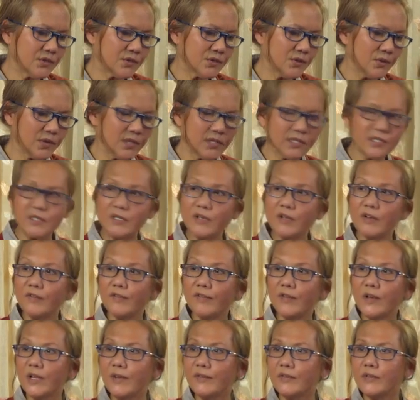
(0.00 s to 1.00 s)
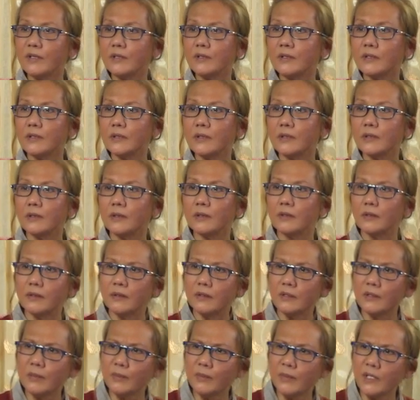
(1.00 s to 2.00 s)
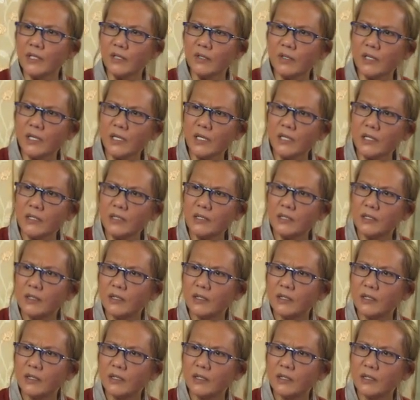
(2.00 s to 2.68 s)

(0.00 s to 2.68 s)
choice flavors. Somebody crying?